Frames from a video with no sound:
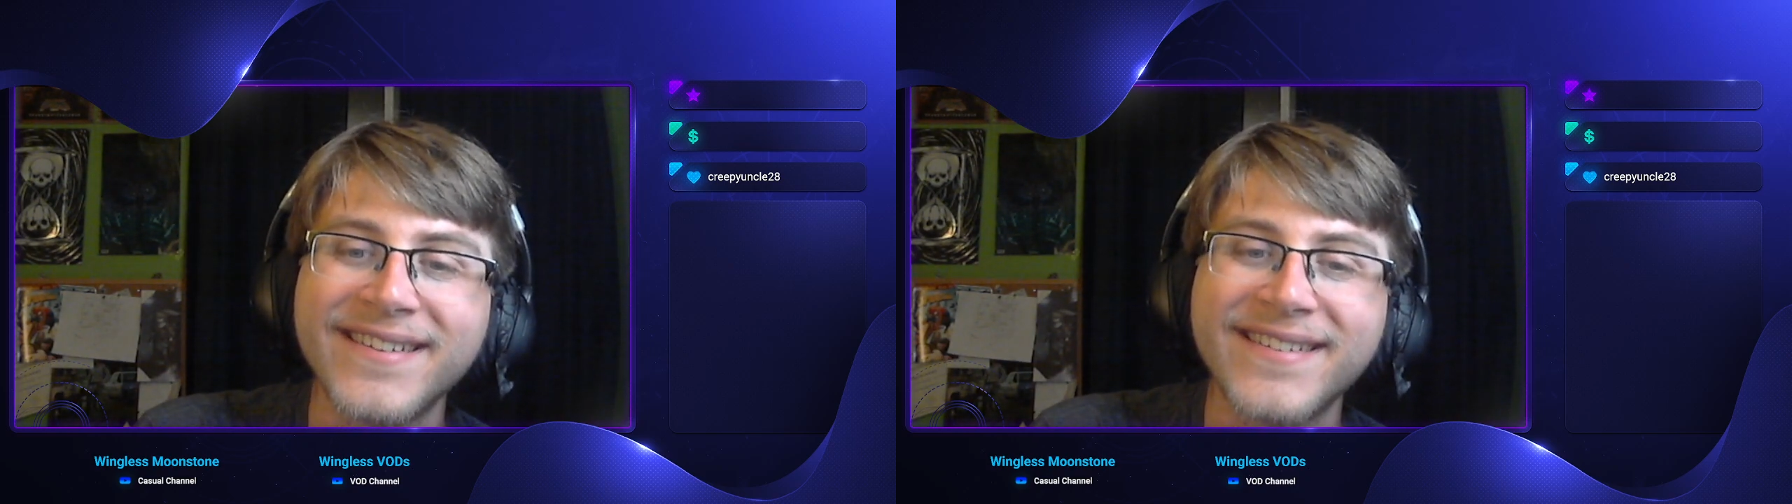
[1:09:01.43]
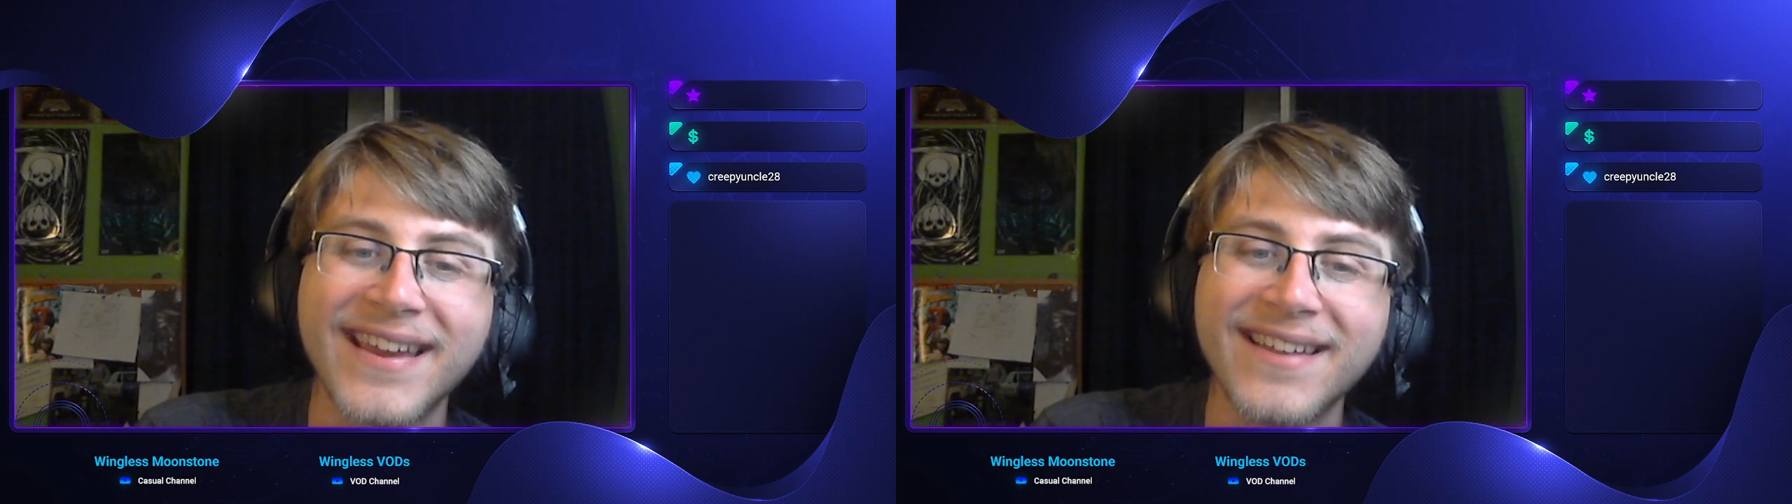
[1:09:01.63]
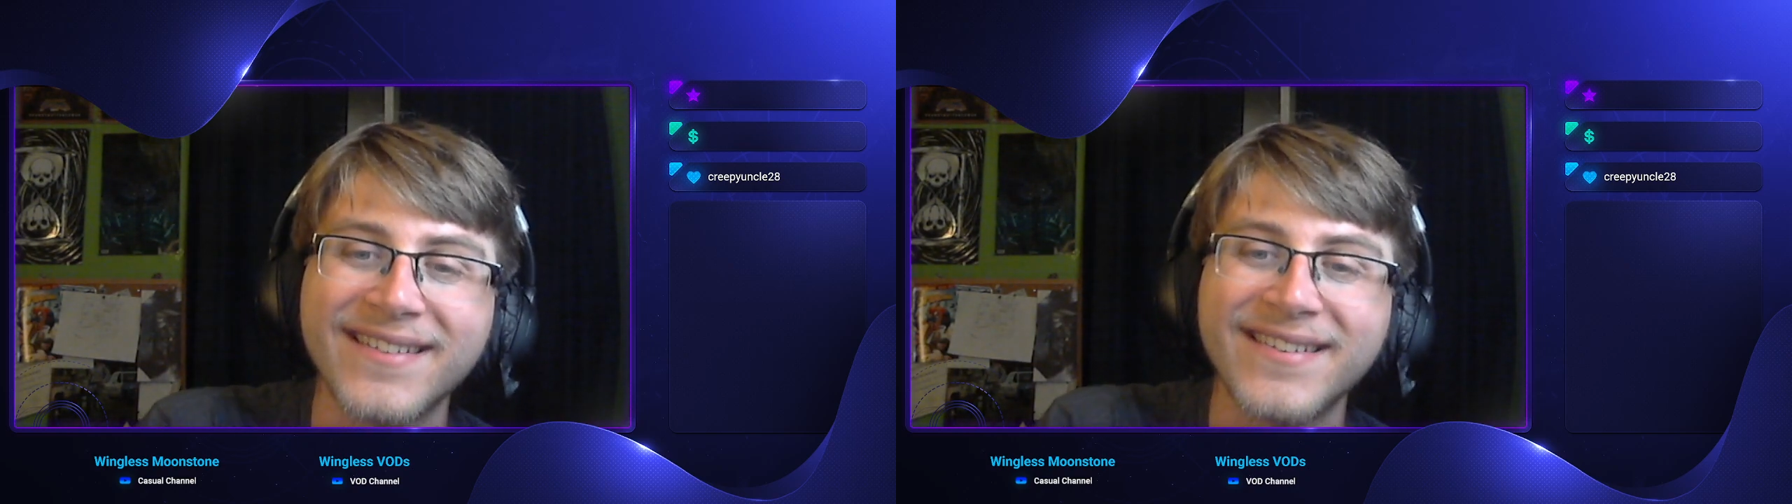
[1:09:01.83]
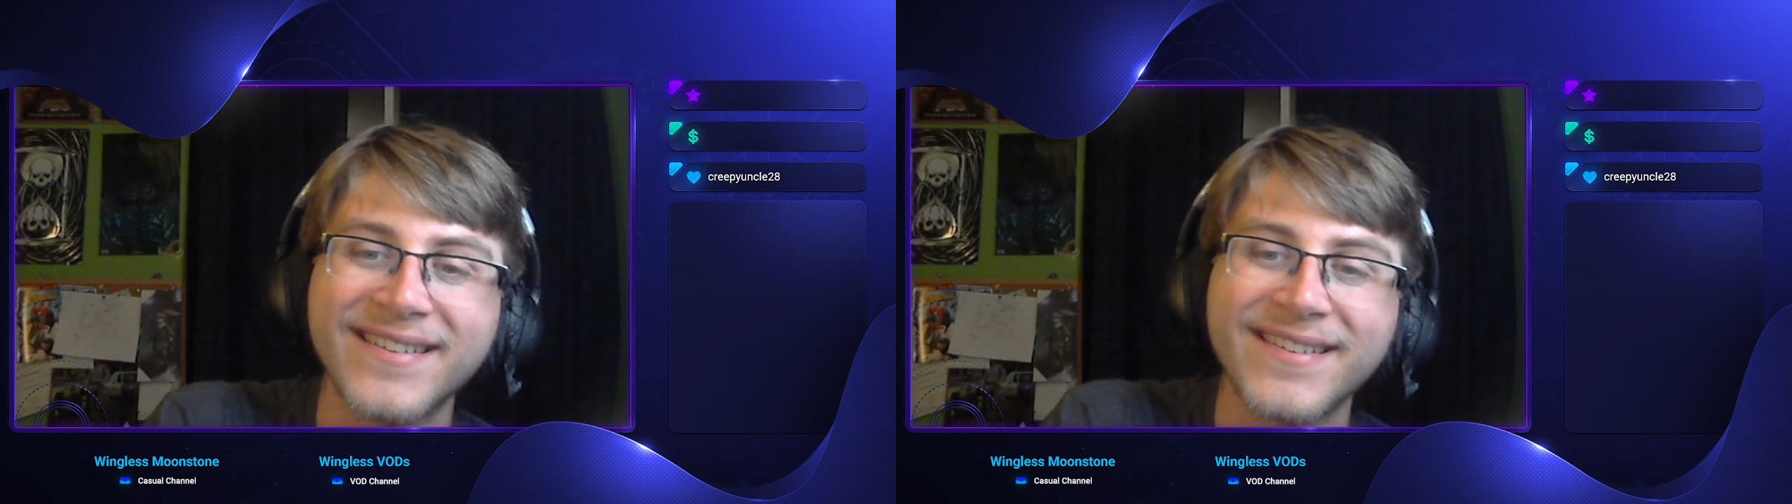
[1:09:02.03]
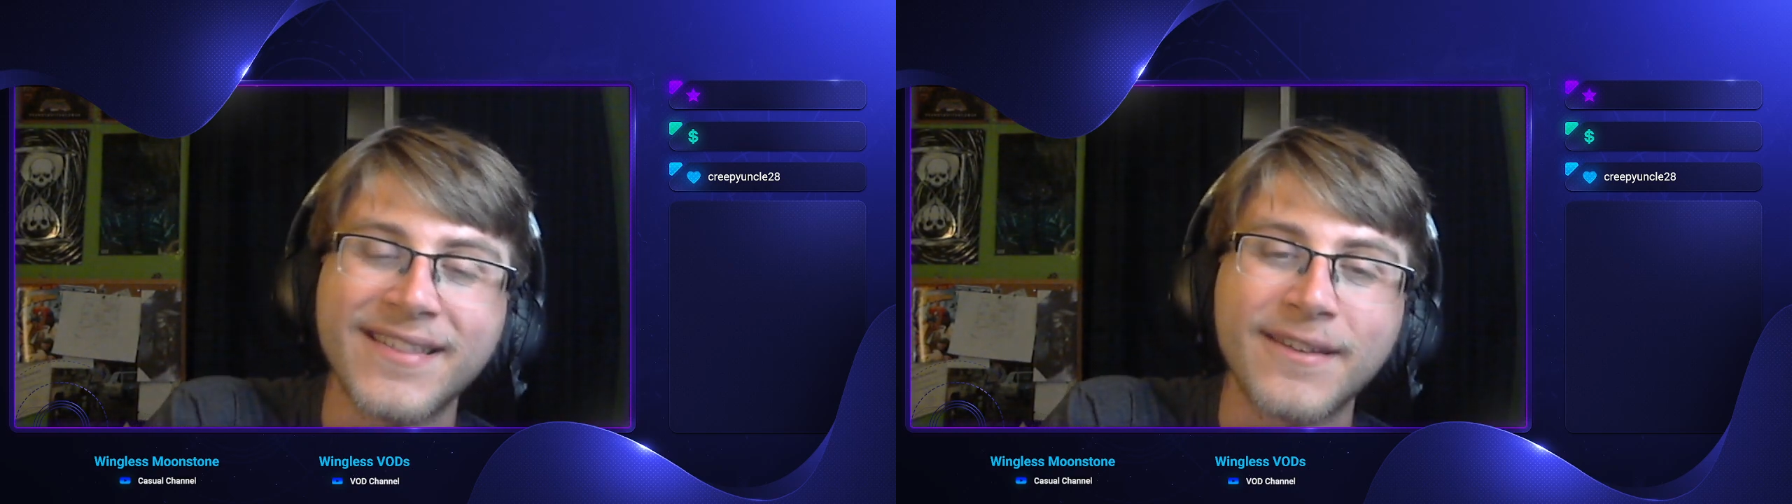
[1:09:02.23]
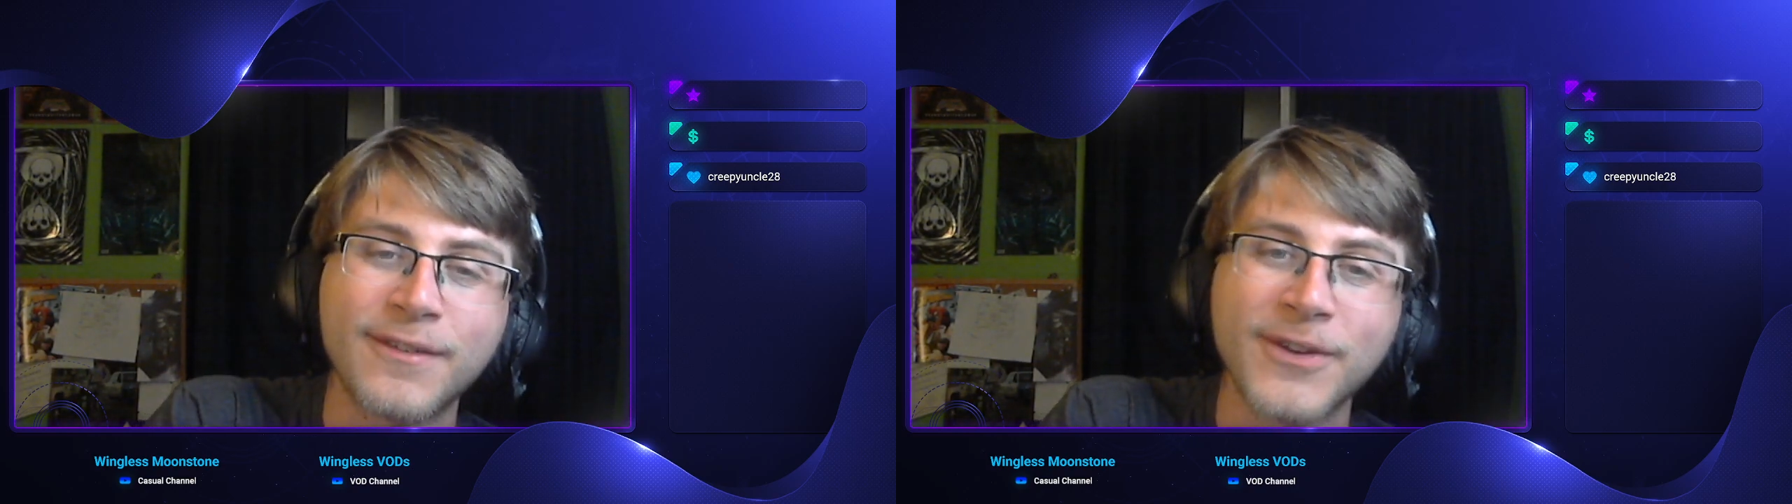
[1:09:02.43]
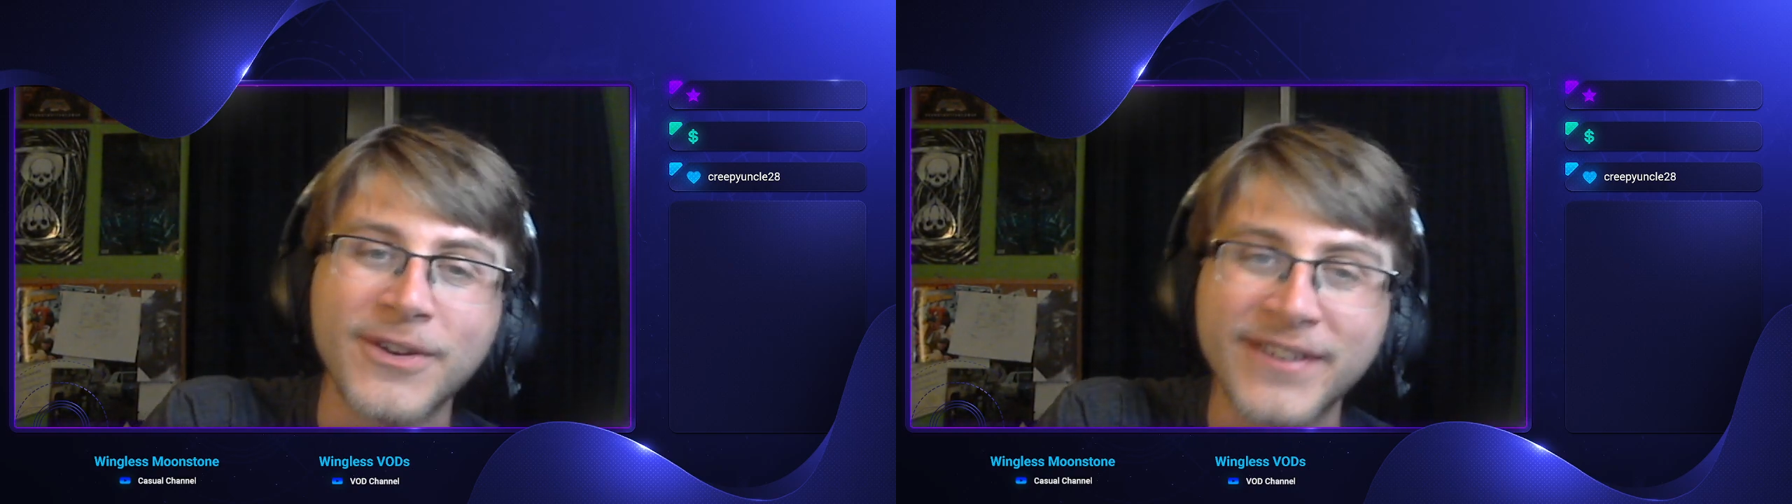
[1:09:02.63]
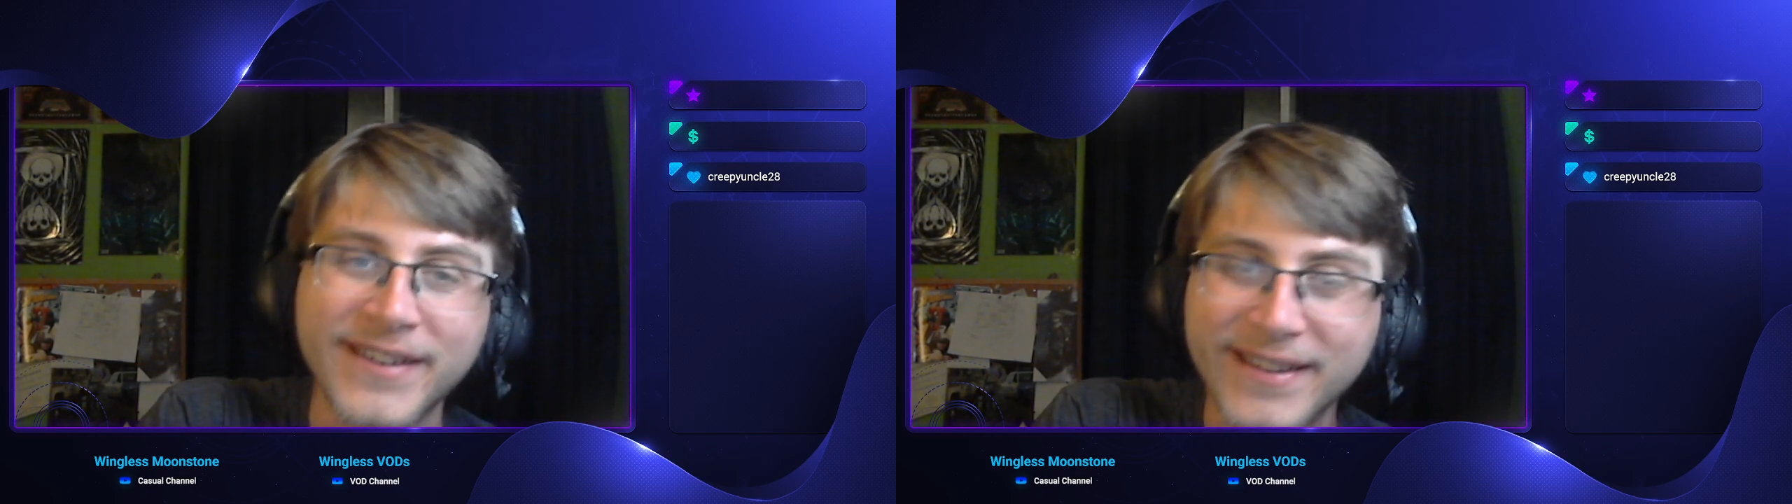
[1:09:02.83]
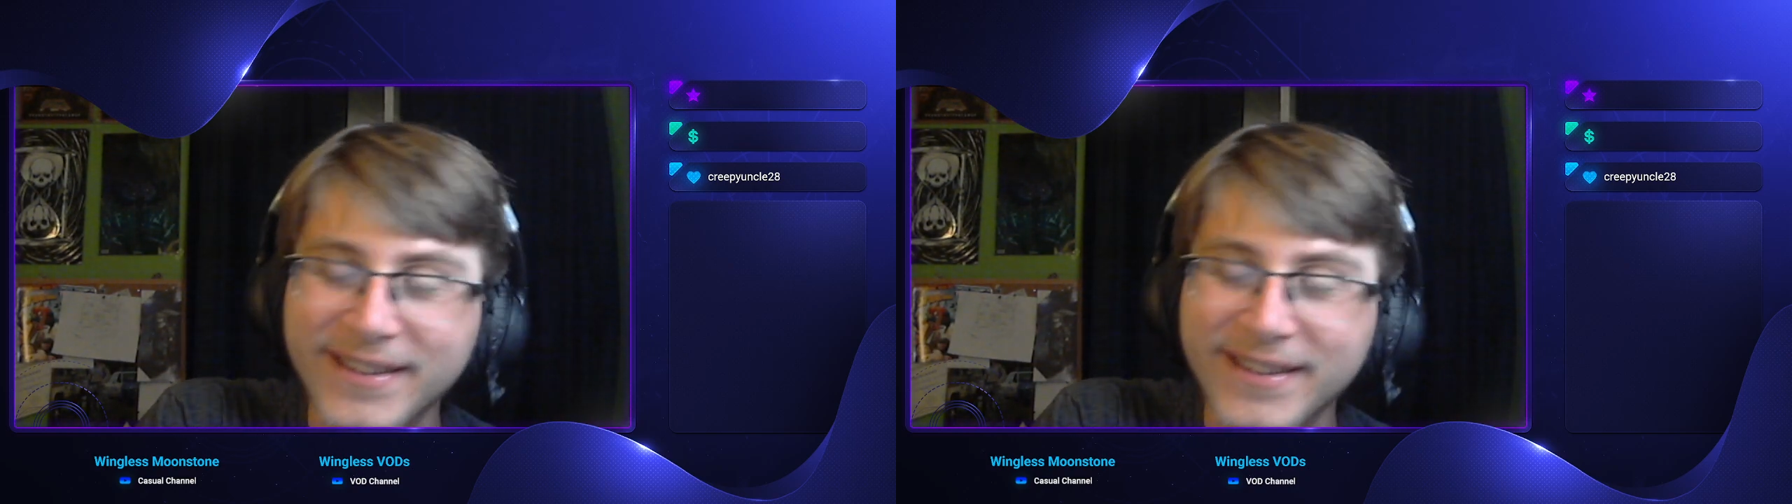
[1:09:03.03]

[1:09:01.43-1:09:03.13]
skeletons in this version.